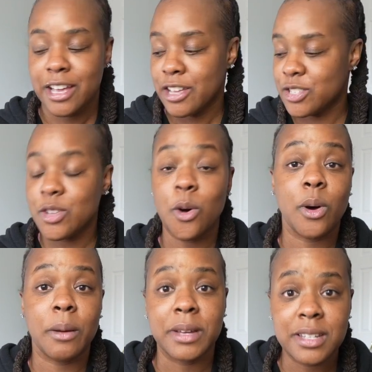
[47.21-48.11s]
So
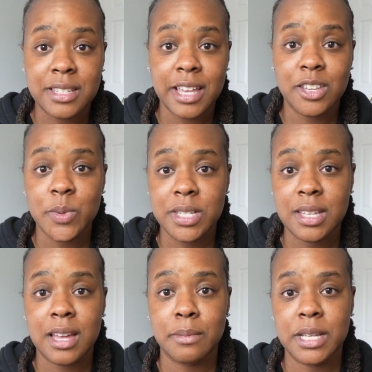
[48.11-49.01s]
I'm gonna take you
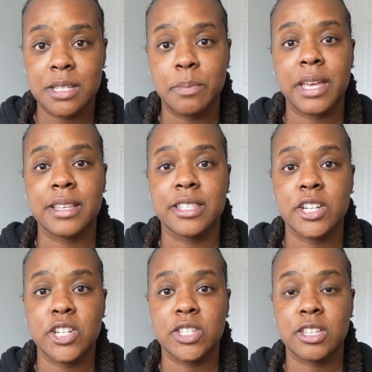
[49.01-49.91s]
inside of my space.
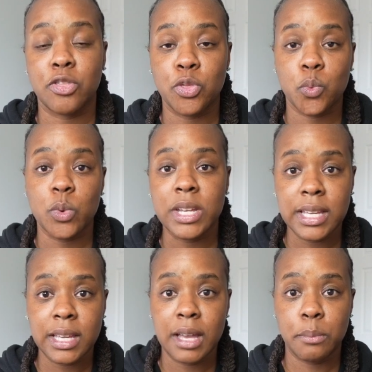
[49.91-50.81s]
There's
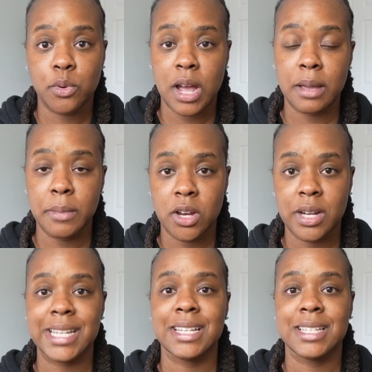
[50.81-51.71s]
3
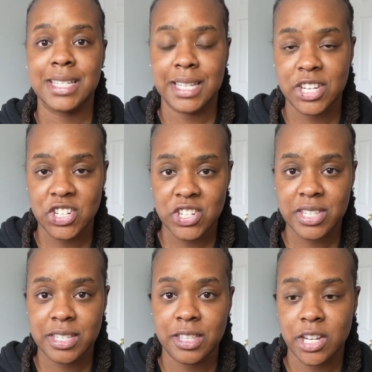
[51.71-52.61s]
primary
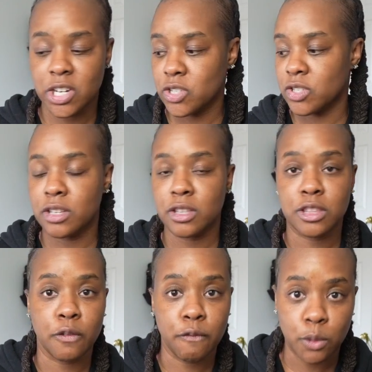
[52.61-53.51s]
sections. There's
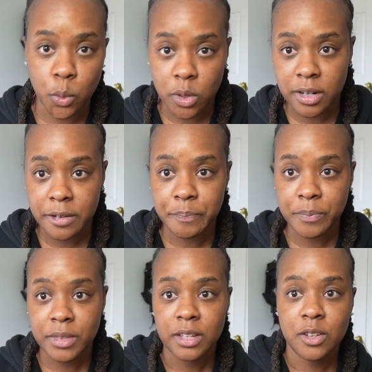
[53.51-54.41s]
the floor
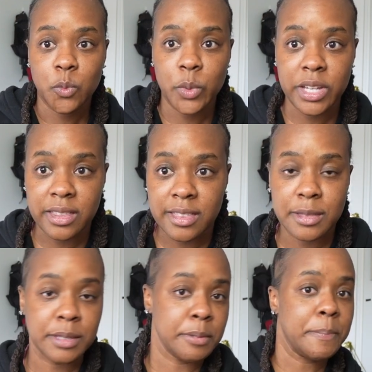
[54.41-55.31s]
with
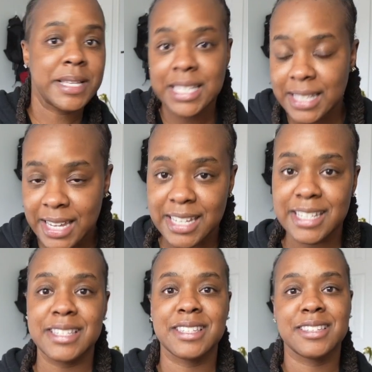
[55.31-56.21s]

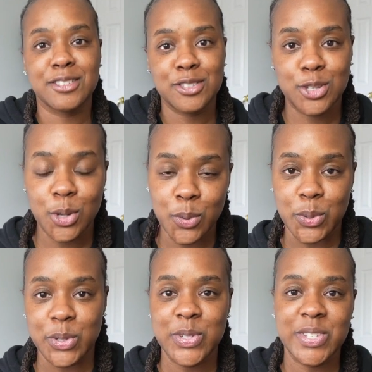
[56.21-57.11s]
miscellaneous
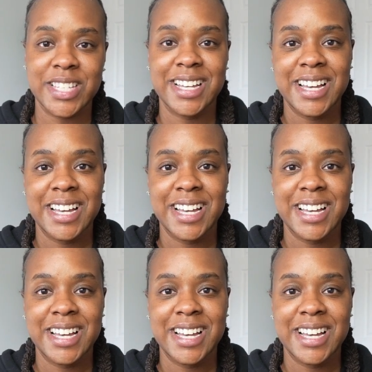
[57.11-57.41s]
tools.